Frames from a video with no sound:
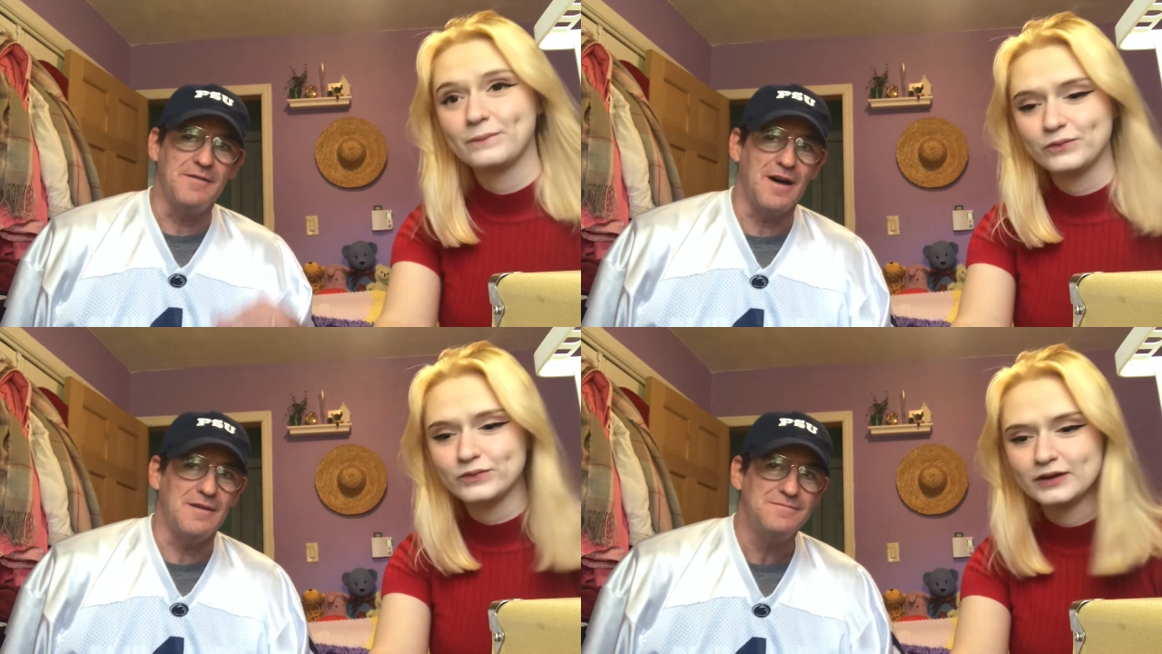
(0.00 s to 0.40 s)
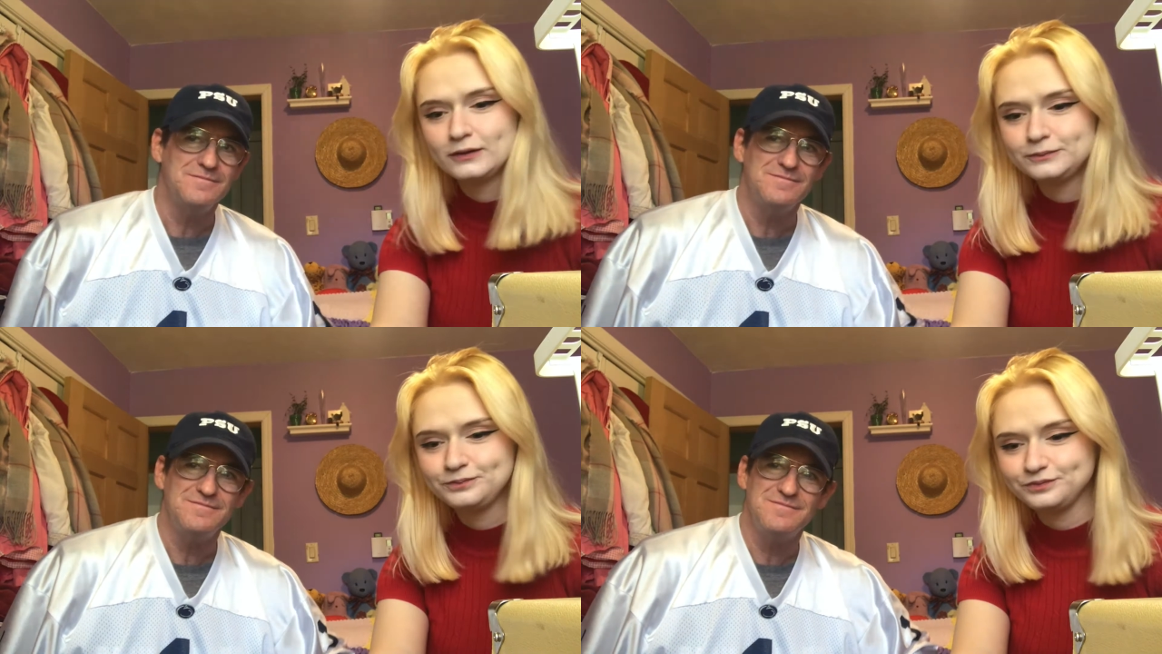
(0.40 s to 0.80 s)
Speaker 1: on.
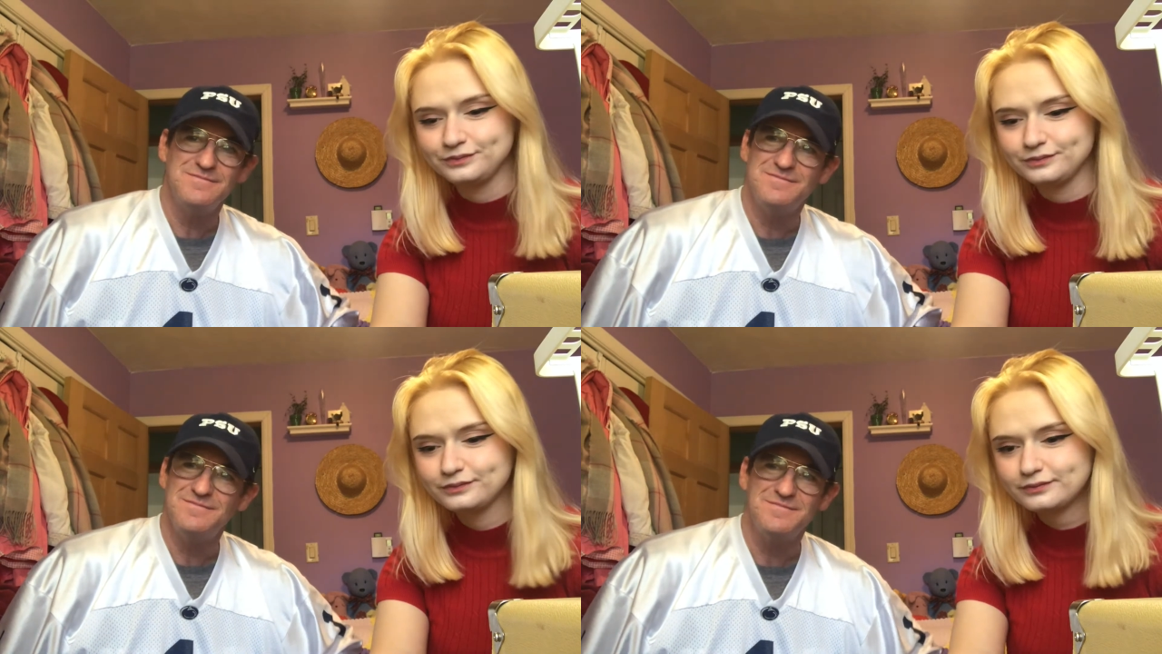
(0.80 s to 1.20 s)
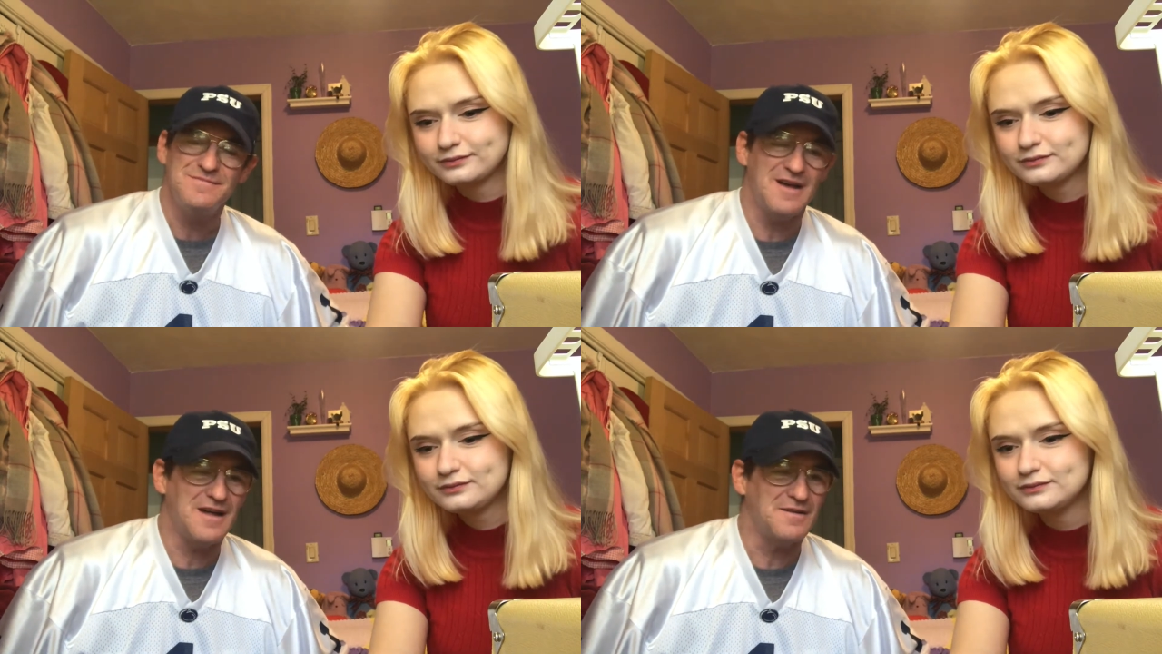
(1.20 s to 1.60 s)

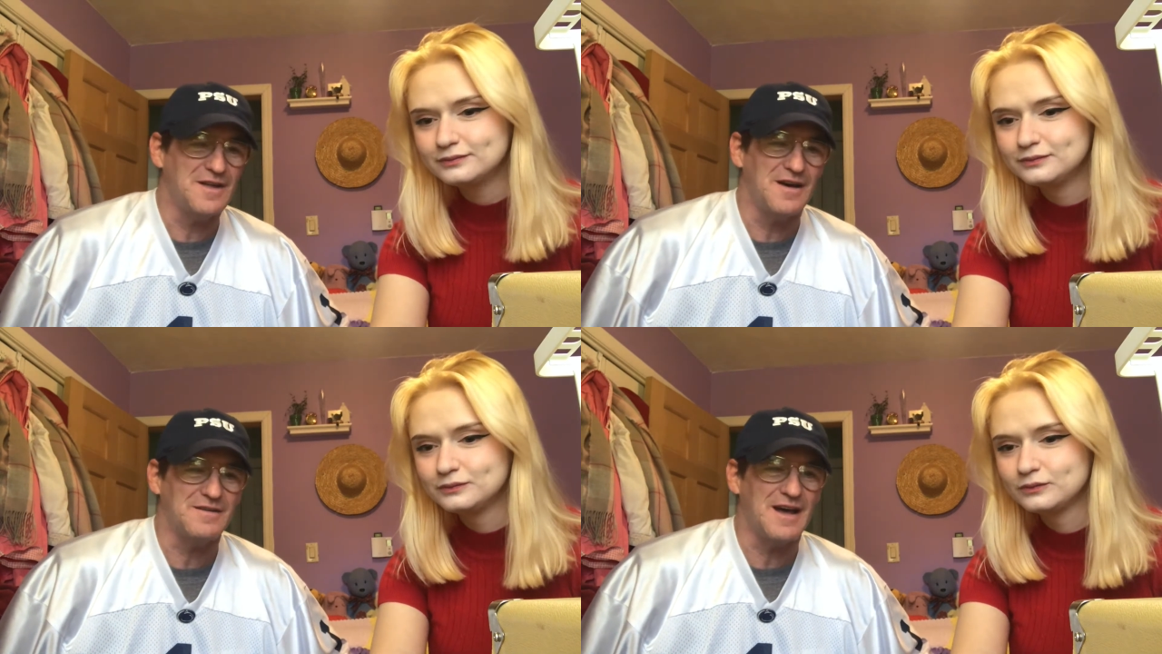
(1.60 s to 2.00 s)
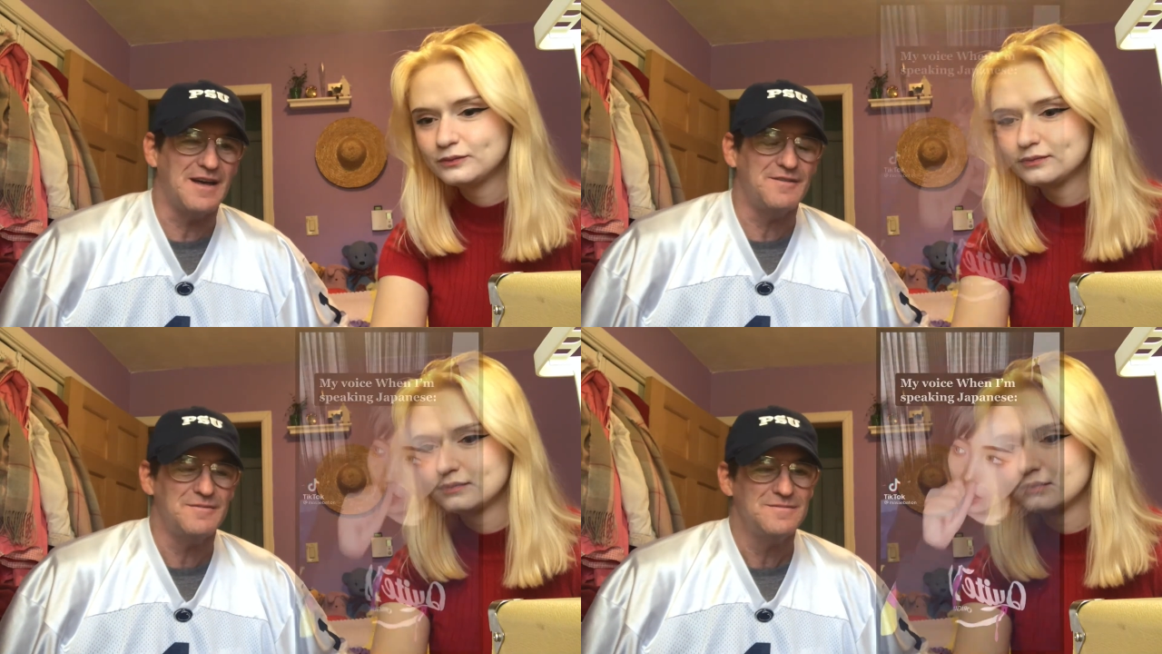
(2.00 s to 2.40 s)
I don't know,
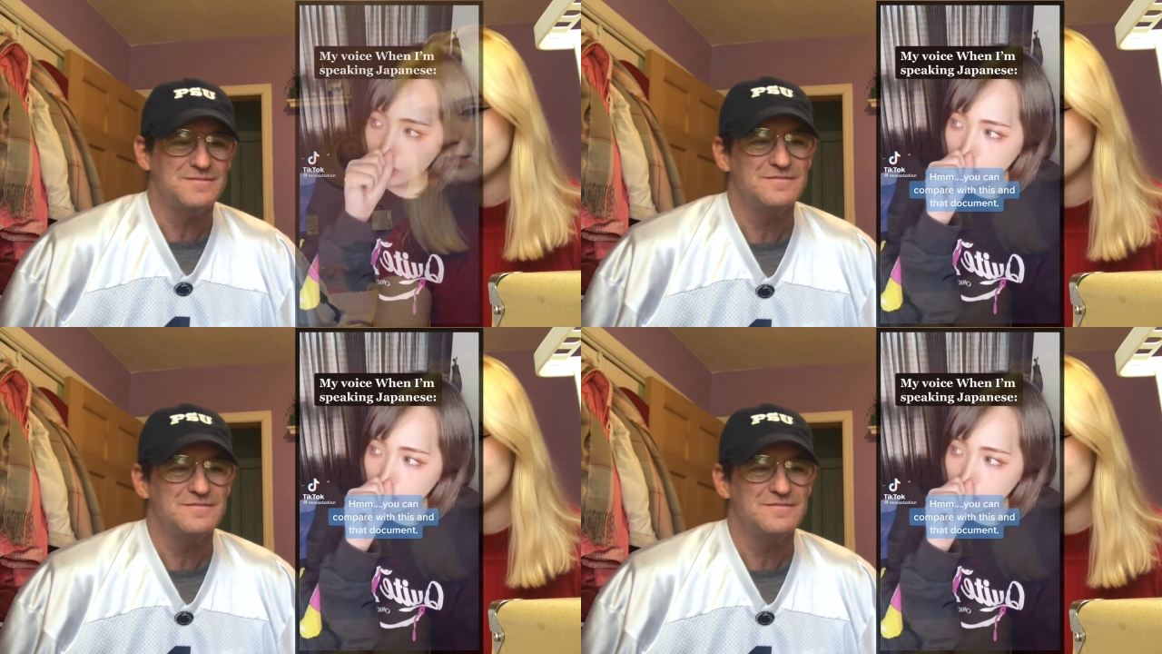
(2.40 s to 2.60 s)
guys. Okay.